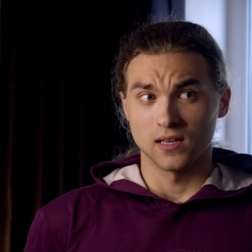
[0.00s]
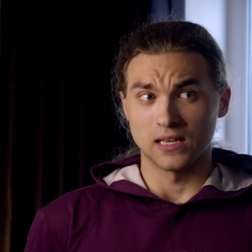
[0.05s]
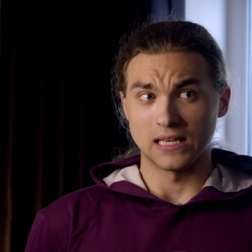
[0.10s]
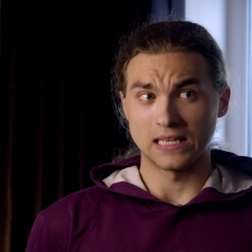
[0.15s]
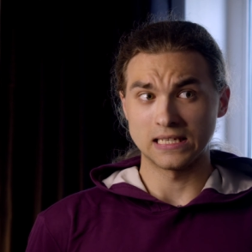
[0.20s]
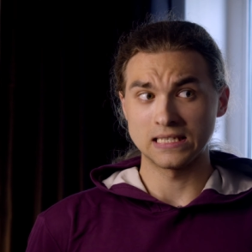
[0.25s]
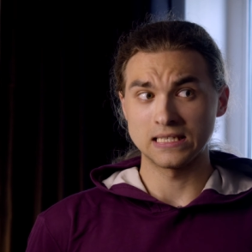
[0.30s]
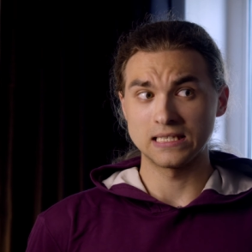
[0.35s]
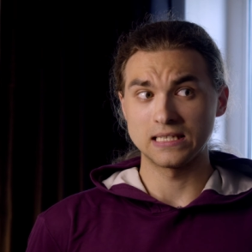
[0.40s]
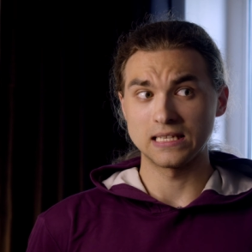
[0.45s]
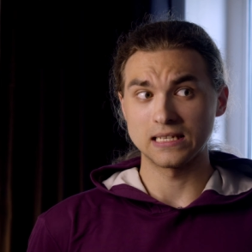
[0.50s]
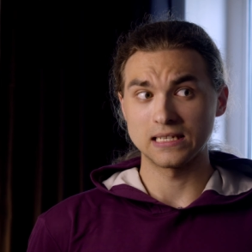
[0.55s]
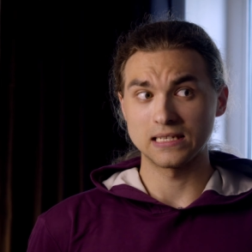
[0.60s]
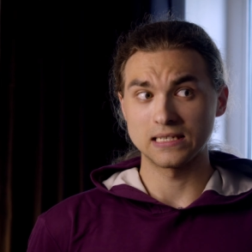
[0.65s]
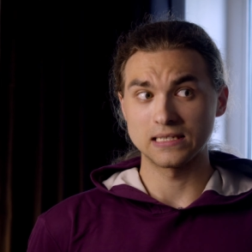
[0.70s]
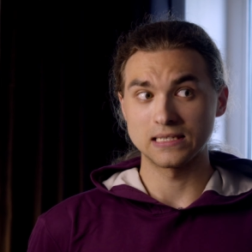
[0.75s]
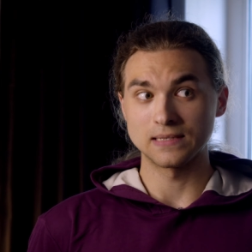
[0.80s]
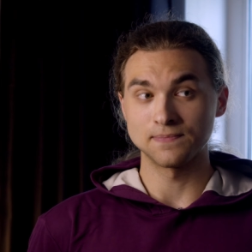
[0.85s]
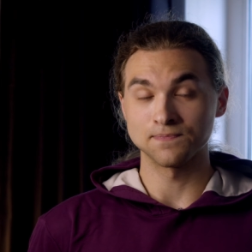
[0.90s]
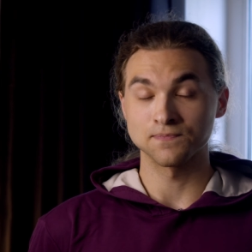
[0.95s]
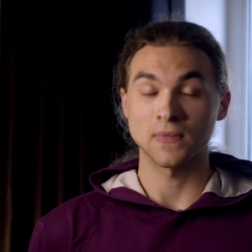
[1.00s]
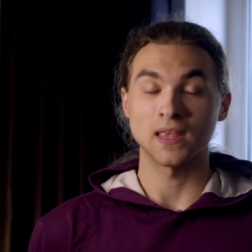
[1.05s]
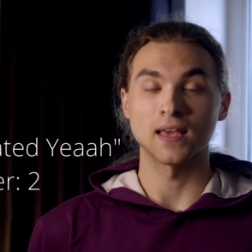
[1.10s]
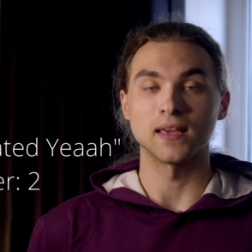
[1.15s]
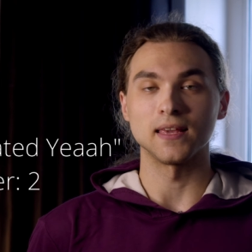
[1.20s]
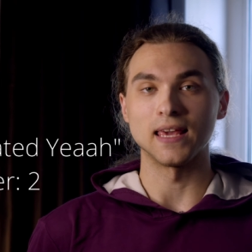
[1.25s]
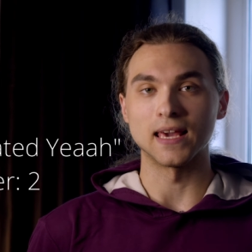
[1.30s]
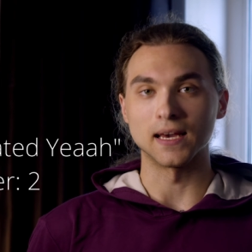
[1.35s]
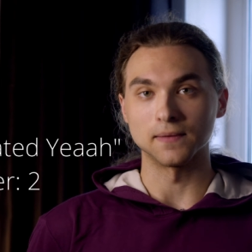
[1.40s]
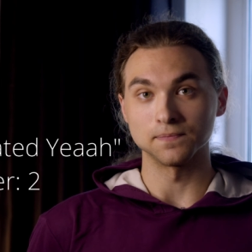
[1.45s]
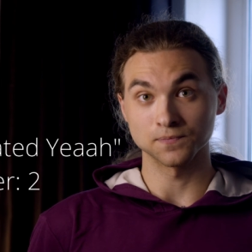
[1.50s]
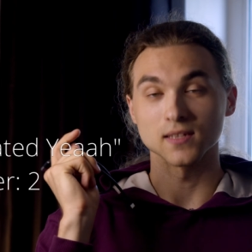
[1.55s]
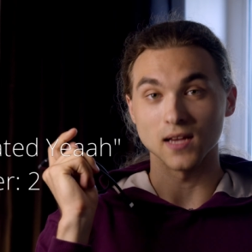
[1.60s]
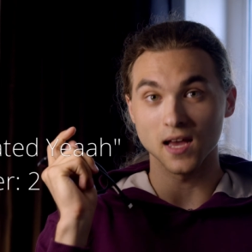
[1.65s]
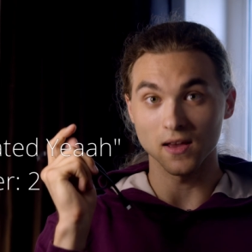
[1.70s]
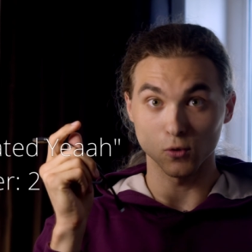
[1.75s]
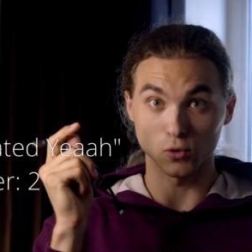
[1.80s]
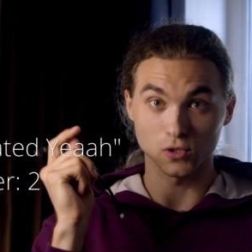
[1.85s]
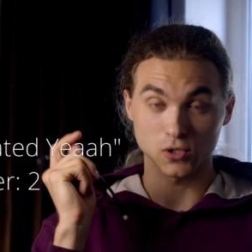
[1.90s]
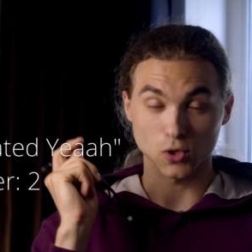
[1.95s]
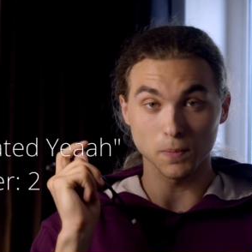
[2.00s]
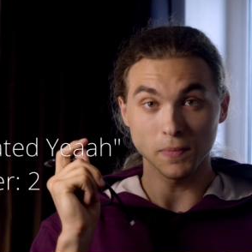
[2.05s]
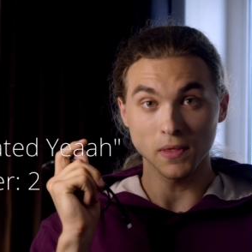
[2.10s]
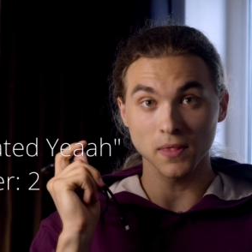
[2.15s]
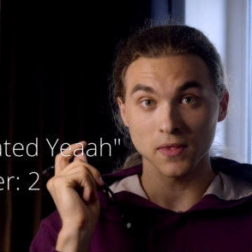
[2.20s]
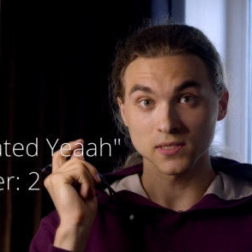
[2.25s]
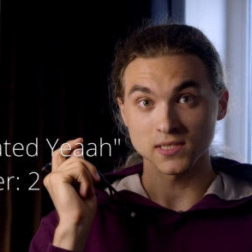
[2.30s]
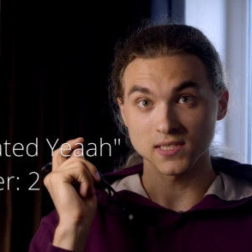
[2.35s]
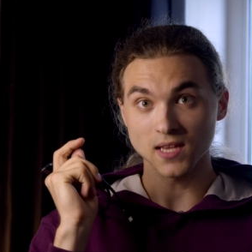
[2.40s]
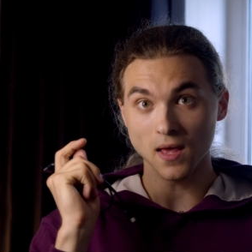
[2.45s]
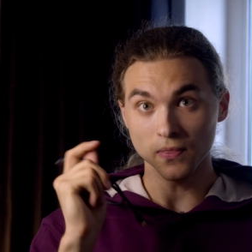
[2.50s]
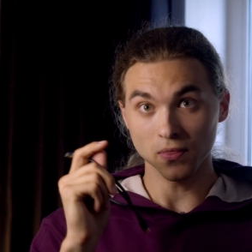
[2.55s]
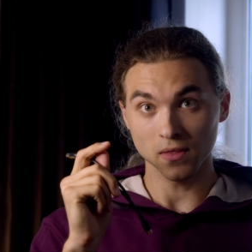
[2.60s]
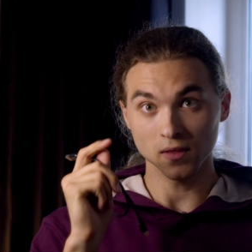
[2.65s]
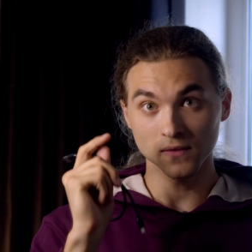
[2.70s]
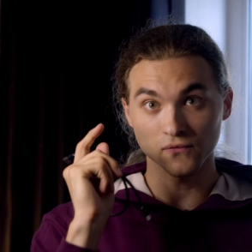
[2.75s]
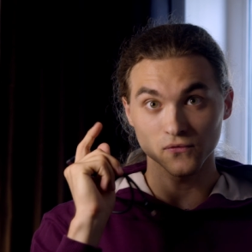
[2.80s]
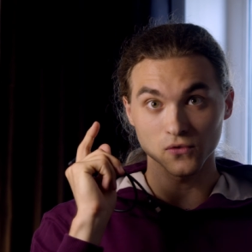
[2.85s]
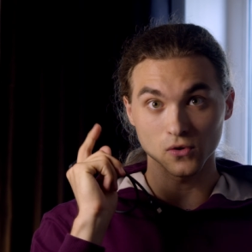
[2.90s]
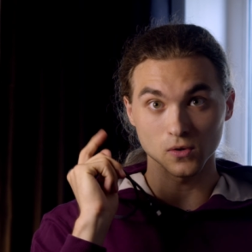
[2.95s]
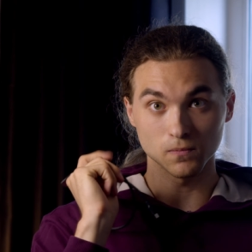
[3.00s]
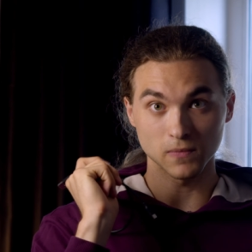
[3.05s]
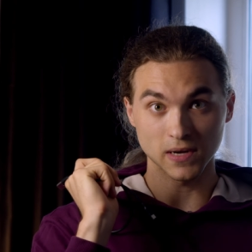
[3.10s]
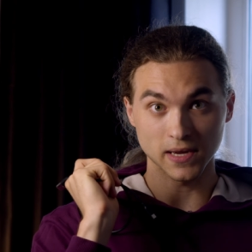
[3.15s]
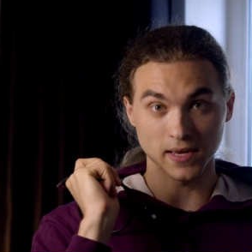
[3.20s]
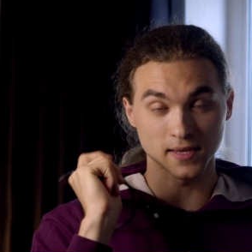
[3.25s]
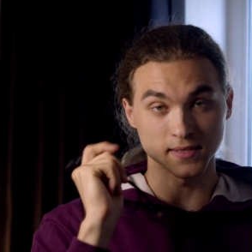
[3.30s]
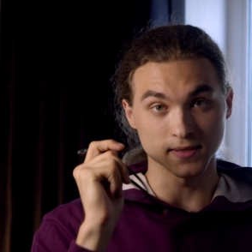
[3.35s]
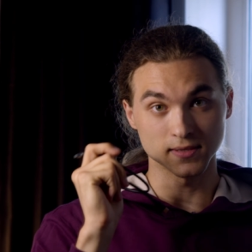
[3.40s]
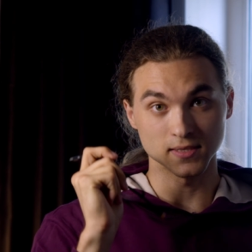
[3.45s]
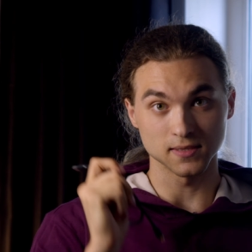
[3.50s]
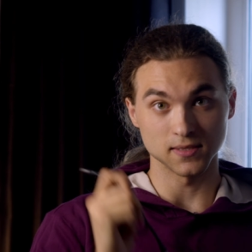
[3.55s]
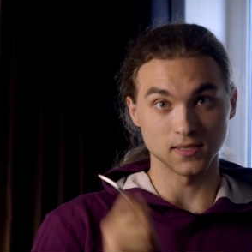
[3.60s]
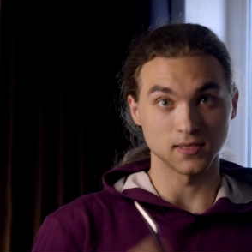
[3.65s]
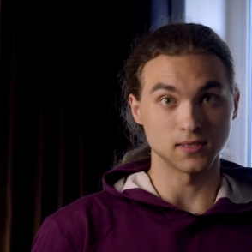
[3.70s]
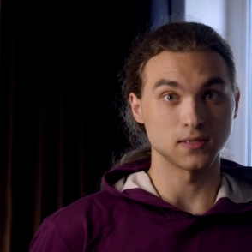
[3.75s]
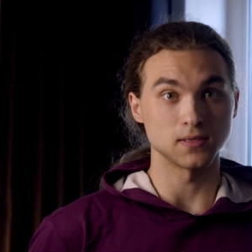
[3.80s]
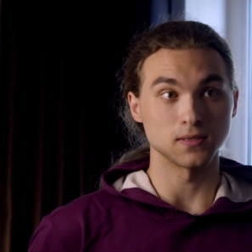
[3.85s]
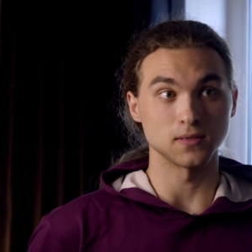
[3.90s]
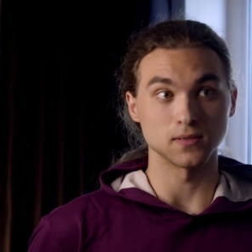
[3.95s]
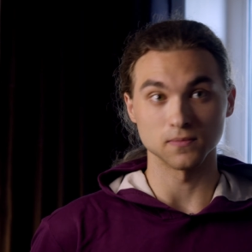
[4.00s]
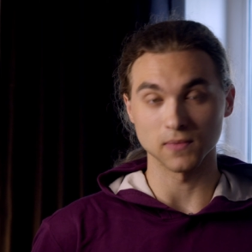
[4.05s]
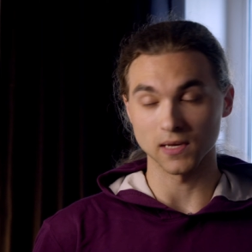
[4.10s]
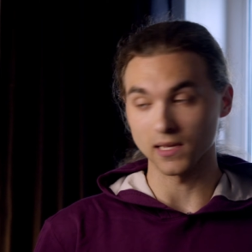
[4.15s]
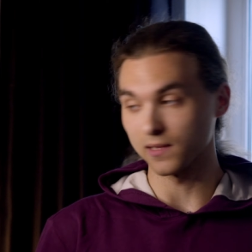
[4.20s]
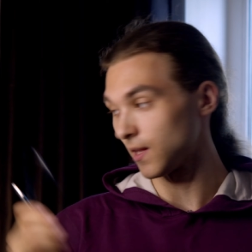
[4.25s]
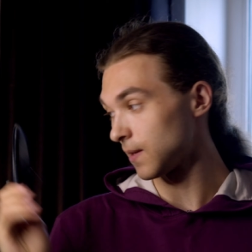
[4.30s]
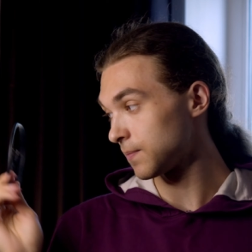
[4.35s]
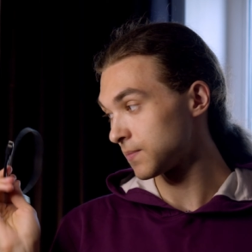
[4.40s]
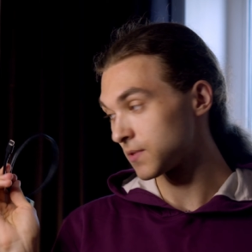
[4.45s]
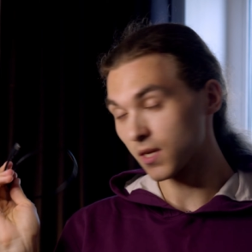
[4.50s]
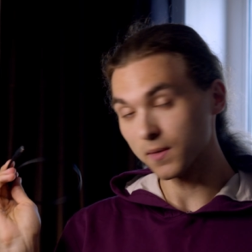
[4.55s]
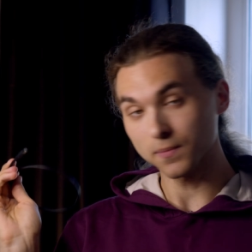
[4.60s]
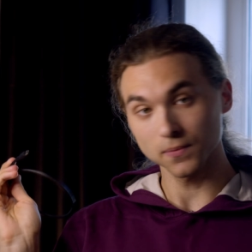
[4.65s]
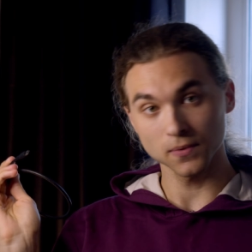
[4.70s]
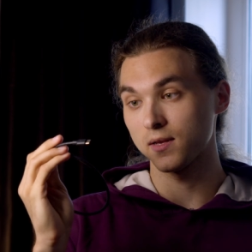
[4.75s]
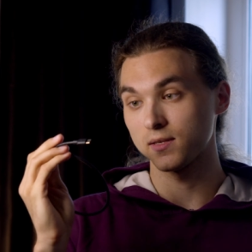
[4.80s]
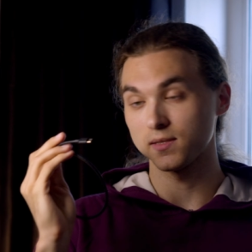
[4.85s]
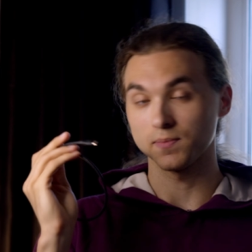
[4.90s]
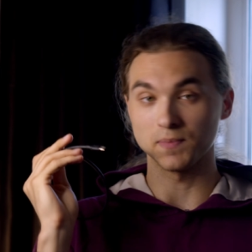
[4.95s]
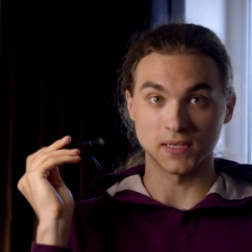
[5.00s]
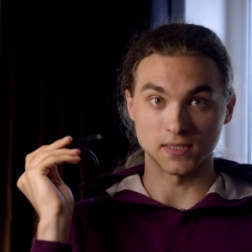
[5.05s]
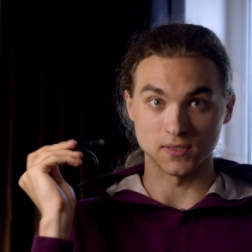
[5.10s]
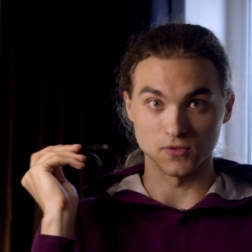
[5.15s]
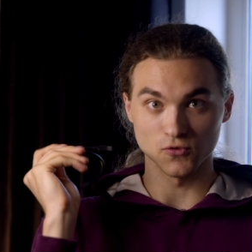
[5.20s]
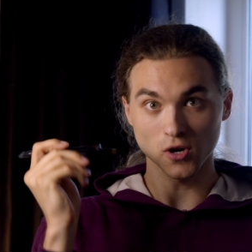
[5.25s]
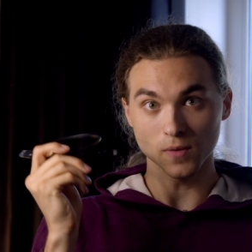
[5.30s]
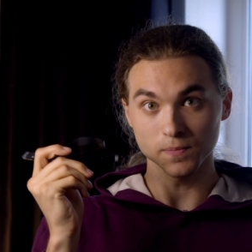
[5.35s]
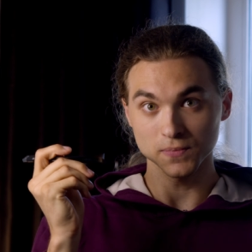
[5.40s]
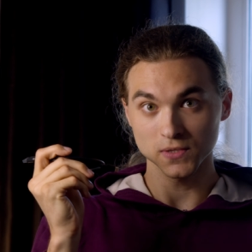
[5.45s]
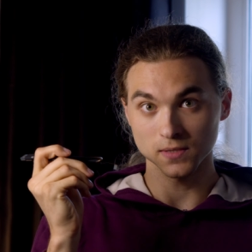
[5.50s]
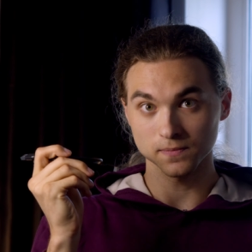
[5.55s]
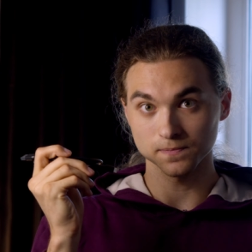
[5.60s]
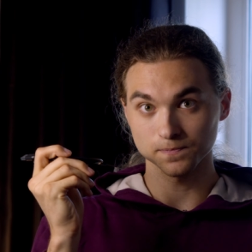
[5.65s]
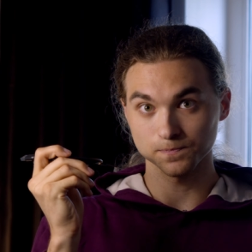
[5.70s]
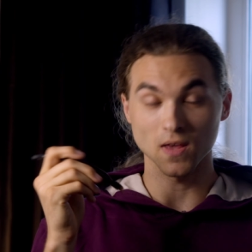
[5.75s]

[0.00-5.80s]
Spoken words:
And yeah, I was copying something from my SSD to my laptop, speeds dropped,